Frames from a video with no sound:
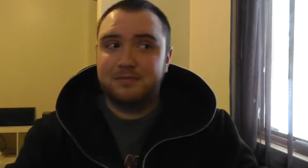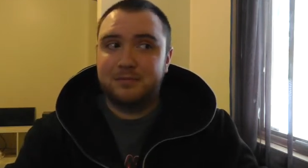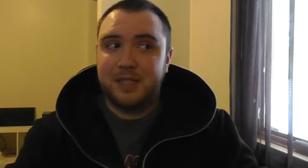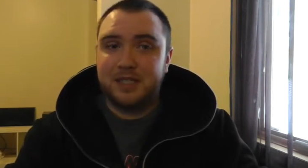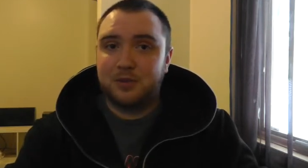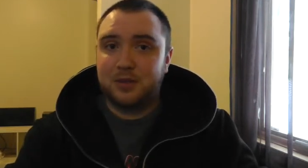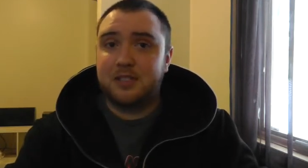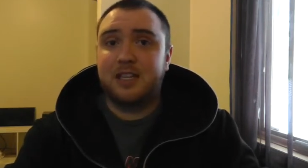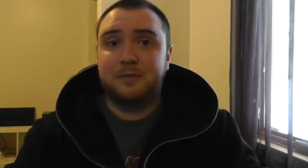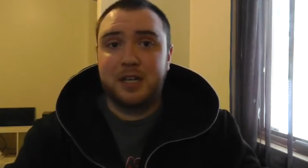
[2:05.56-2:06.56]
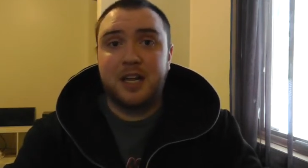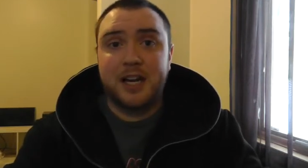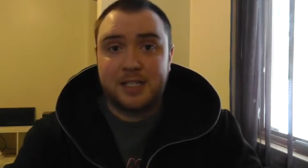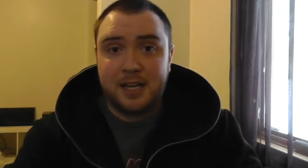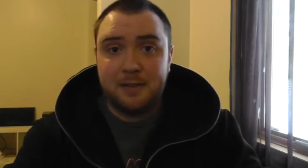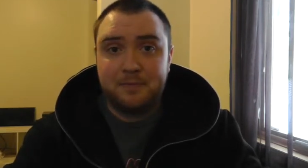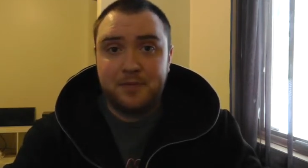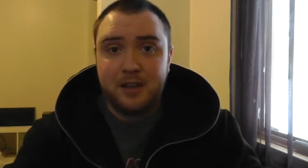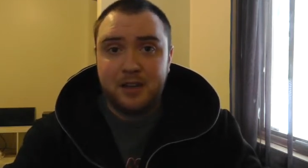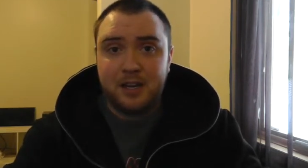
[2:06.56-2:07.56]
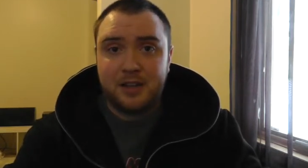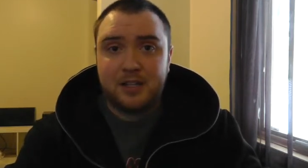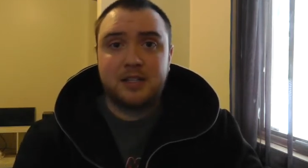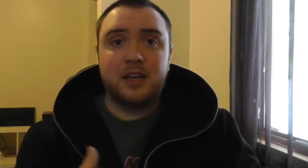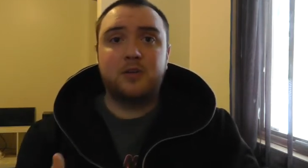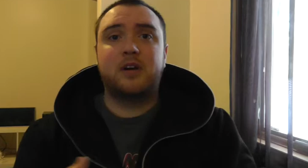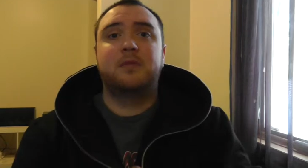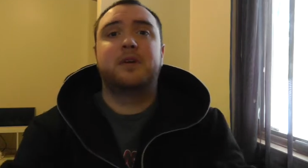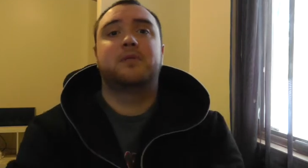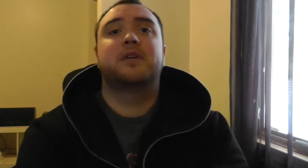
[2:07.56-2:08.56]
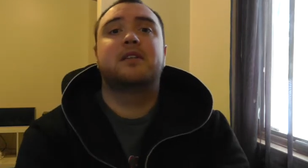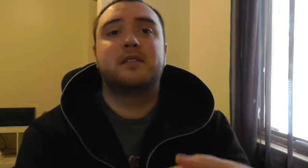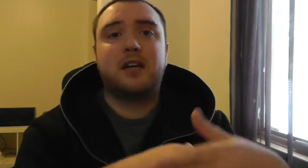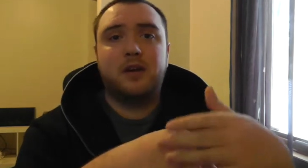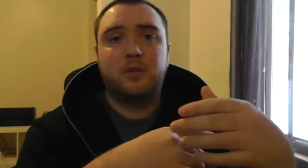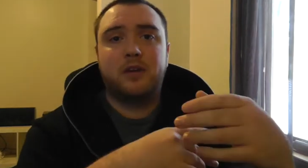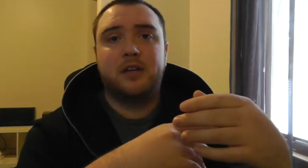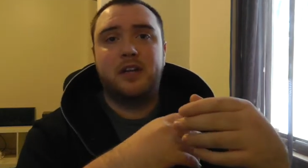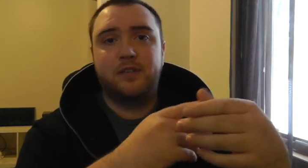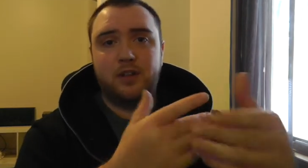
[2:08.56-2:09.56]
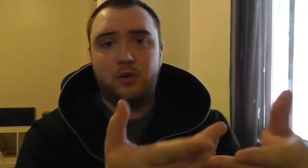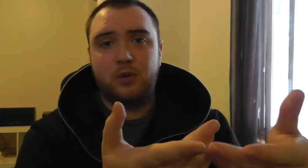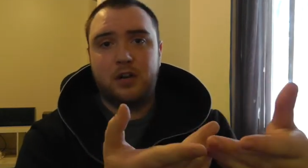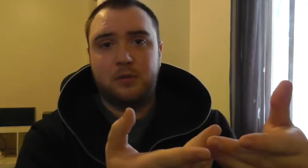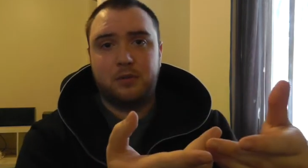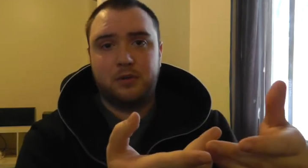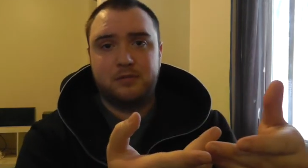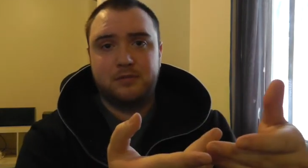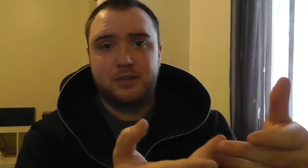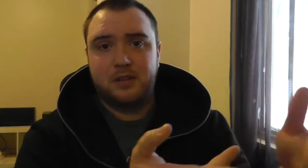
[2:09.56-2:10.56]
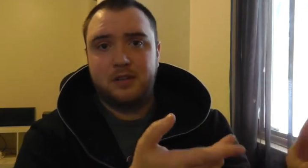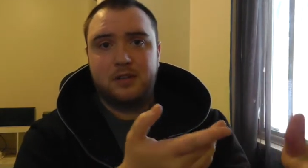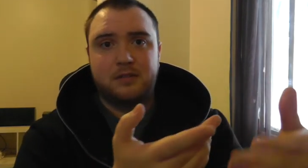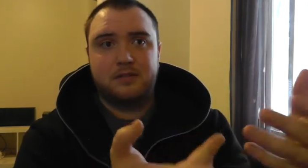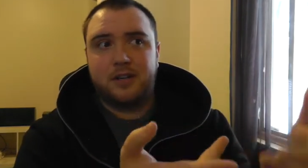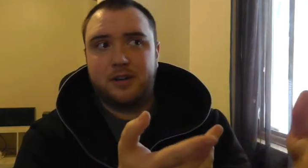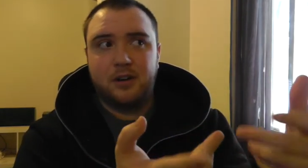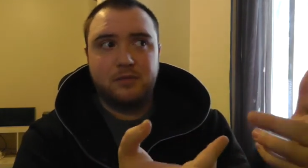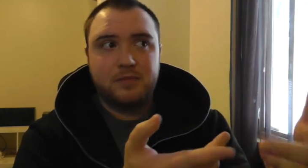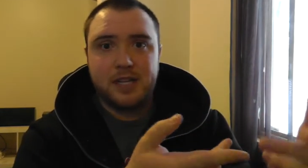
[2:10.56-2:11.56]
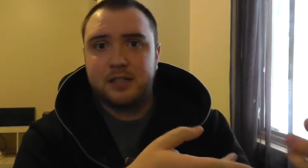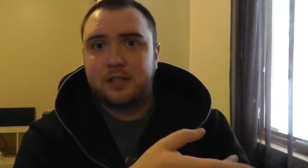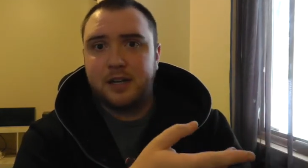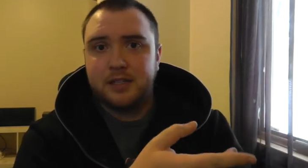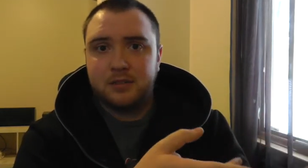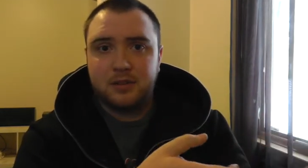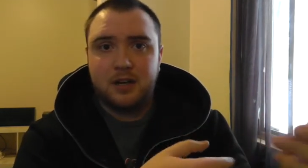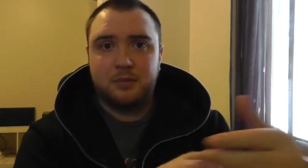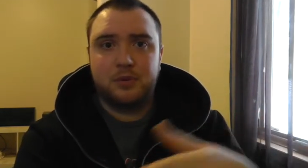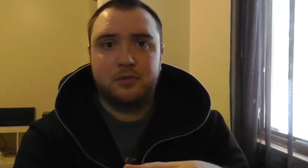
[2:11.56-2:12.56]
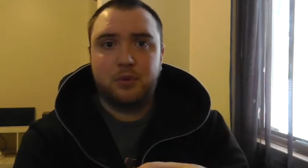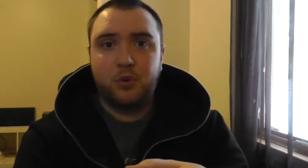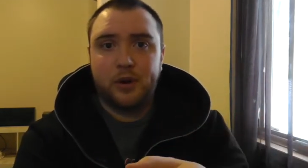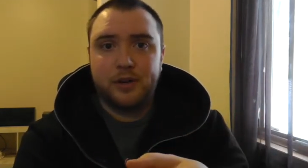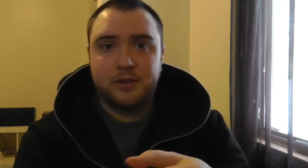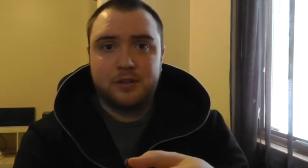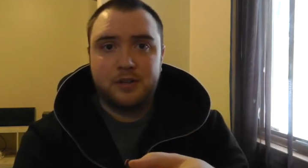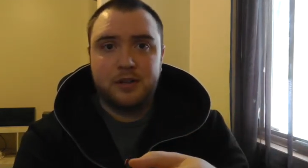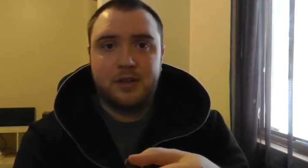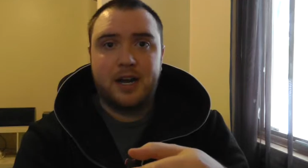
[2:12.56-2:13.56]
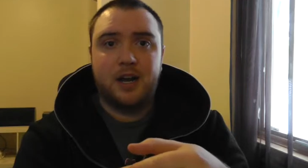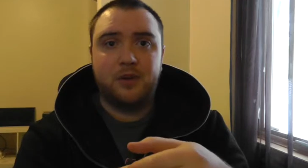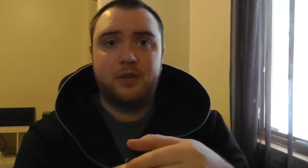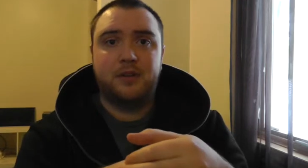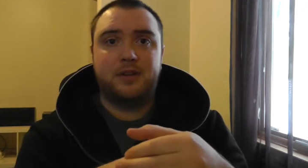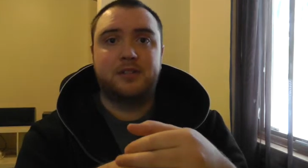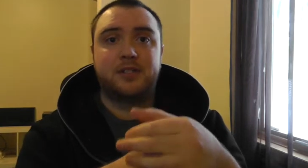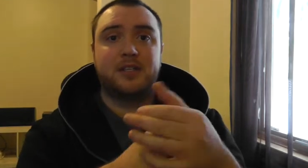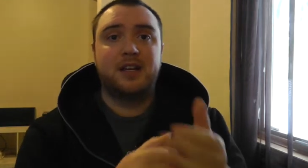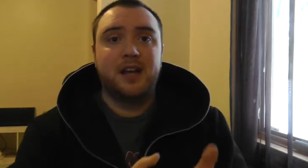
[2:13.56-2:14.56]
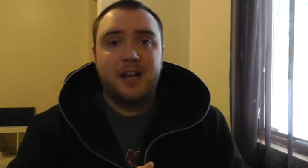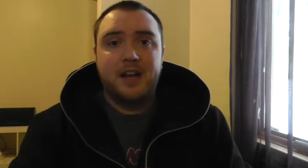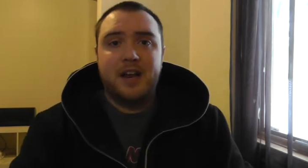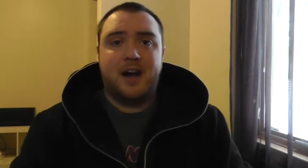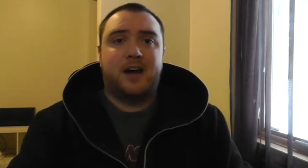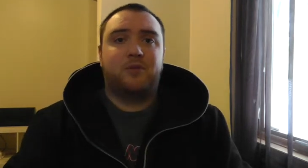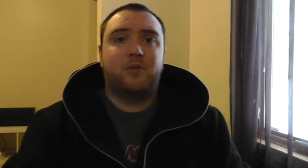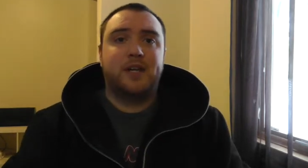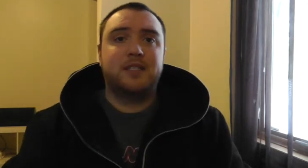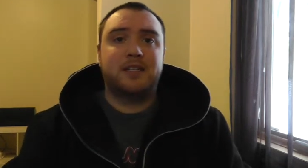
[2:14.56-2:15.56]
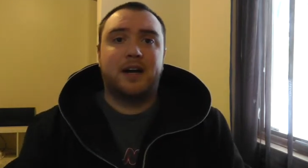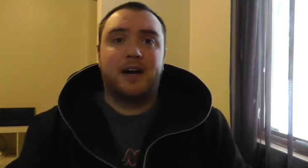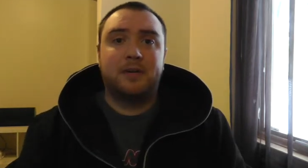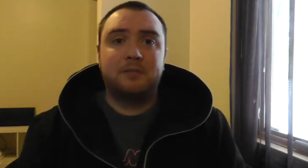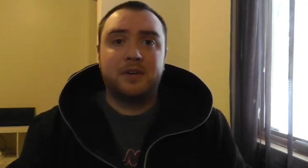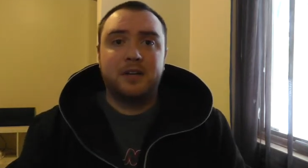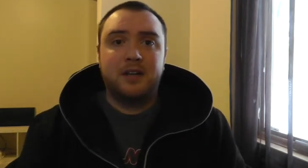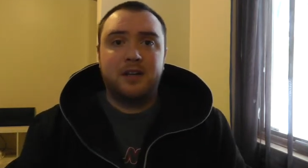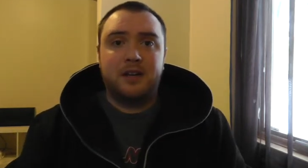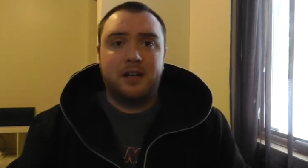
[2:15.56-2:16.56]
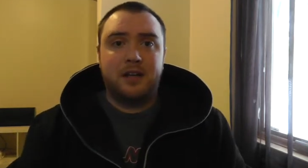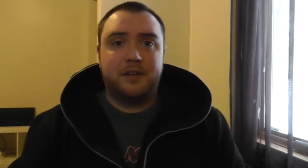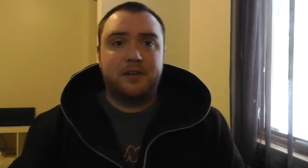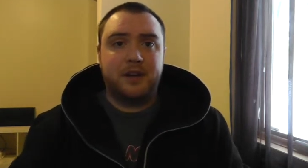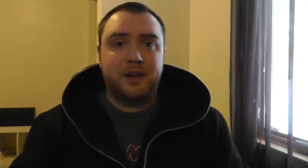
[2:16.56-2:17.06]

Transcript: Because it would have saved me a lot of time. And that's kind of why I'm here, because I want to give you a couple, I don't know, insights or a couple pointers on how you can just not waste time and